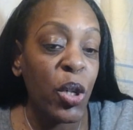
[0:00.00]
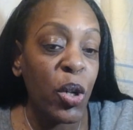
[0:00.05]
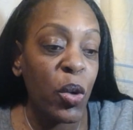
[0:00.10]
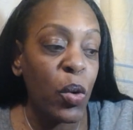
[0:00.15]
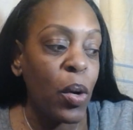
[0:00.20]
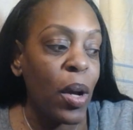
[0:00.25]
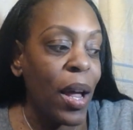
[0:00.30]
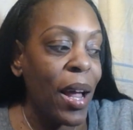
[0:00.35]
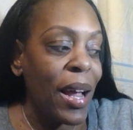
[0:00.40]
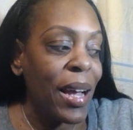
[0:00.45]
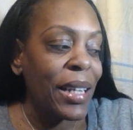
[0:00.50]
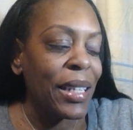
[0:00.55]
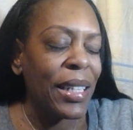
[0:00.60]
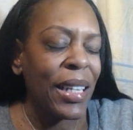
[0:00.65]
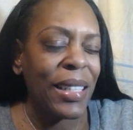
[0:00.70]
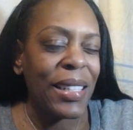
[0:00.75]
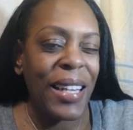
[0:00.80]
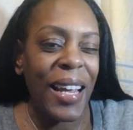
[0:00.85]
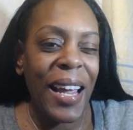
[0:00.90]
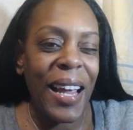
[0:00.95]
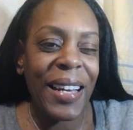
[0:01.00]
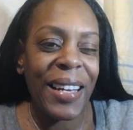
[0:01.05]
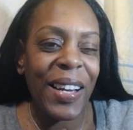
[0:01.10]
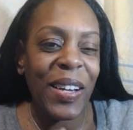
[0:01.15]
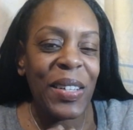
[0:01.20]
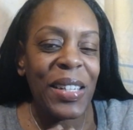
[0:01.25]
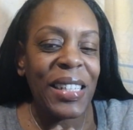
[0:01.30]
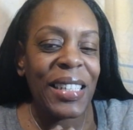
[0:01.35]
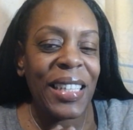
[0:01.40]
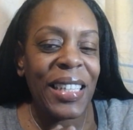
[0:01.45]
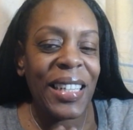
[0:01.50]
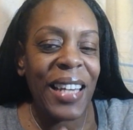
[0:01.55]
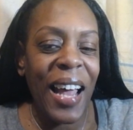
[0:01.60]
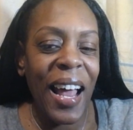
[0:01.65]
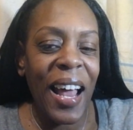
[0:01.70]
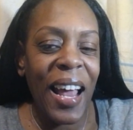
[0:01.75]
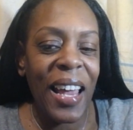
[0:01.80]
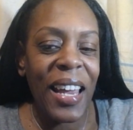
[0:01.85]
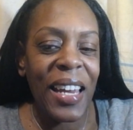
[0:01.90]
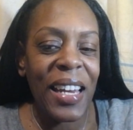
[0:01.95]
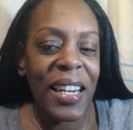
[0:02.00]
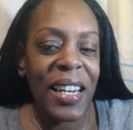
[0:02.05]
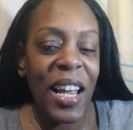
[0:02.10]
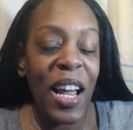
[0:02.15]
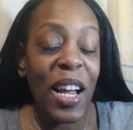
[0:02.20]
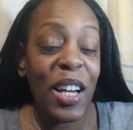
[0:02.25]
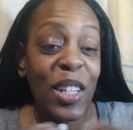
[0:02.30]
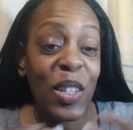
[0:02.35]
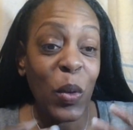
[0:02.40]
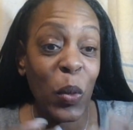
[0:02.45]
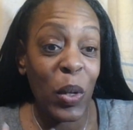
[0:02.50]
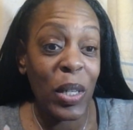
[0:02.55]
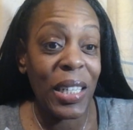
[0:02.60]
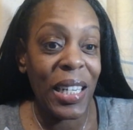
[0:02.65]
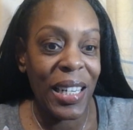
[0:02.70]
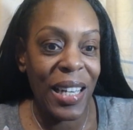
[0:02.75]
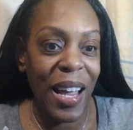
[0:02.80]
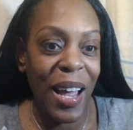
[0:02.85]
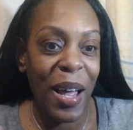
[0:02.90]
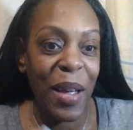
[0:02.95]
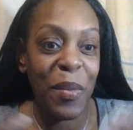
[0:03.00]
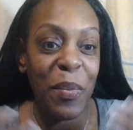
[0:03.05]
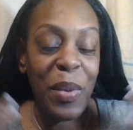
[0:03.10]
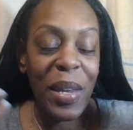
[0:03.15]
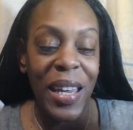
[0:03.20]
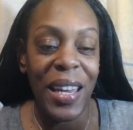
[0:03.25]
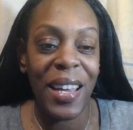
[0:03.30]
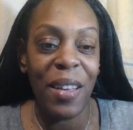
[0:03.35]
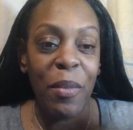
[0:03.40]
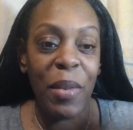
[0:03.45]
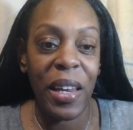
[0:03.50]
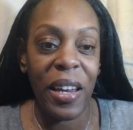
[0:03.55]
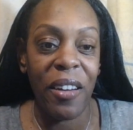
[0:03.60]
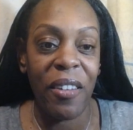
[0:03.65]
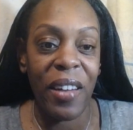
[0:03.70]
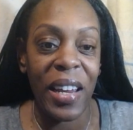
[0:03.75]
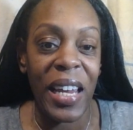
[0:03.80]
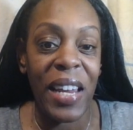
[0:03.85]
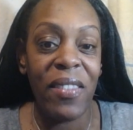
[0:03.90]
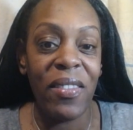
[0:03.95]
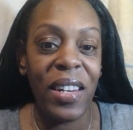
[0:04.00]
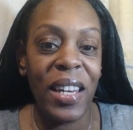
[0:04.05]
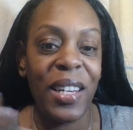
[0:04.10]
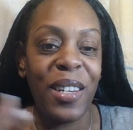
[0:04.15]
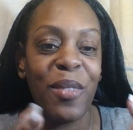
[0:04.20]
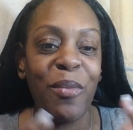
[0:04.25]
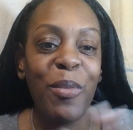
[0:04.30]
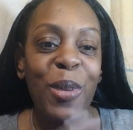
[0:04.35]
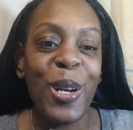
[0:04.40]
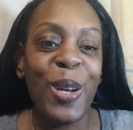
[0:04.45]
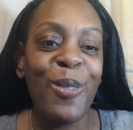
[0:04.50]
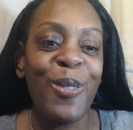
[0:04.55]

the time out is 9 29 p.m here evening in the beauty room